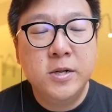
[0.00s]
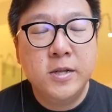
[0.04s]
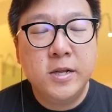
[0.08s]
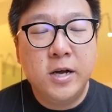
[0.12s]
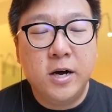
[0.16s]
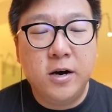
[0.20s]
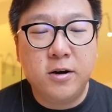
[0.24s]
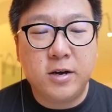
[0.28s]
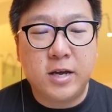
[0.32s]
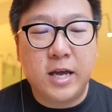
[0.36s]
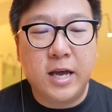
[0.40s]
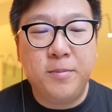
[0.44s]

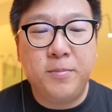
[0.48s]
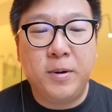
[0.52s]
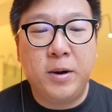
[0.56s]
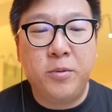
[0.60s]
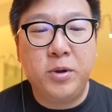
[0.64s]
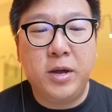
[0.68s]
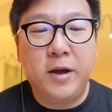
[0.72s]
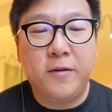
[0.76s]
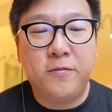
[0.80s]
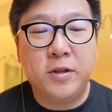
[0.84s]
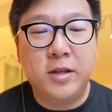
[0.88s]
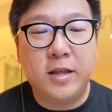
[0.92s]
Okay, but
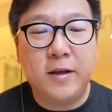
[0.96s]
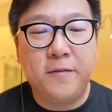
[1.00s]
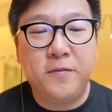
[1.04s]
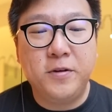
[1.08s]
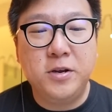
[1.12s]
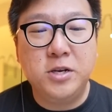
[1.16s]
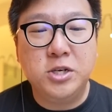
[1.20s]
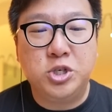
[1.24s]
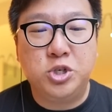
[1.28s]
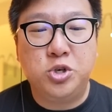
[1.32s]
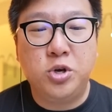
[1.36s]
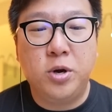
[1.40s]
we have to
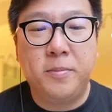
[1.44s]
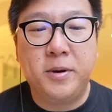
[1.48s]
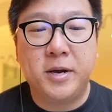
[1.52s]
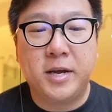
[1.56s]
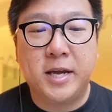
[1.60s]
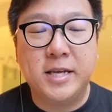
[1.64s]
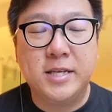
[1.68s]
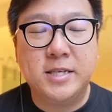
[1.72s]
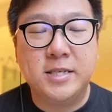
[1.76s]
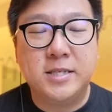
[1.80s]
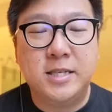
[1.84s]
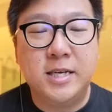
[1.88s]
definitely shoot up
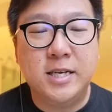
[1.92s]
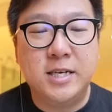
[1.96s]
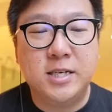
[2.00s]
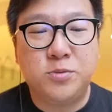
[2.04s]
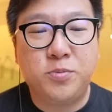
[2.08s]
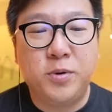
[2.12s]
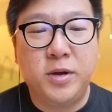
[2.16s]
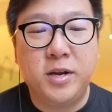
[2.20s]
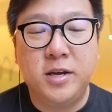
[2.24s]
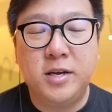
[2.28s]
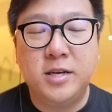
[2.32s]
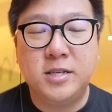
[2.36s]
against this,
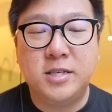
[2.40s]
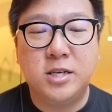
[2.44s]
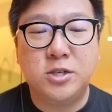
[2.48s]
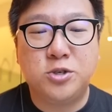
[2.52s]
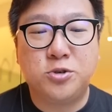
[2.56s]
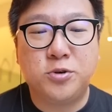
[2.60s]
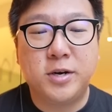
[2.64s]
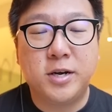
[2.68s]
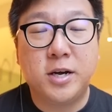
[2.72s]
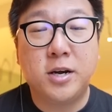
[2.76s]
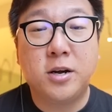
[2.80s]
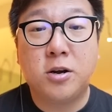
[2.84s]
whether is it
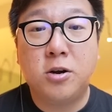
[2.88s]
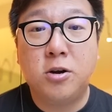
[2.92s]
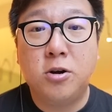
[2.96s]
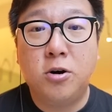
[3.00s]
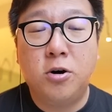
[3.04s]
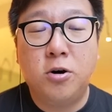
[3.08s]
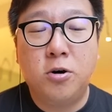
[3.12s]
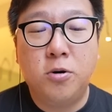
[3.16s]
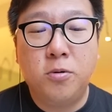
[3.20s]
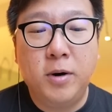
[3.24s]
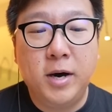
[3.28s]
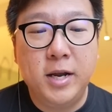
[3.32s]
Dragon
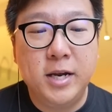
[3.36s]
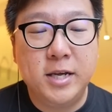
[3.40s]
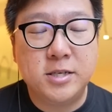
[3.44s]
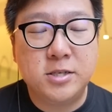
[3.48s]
Claw or what,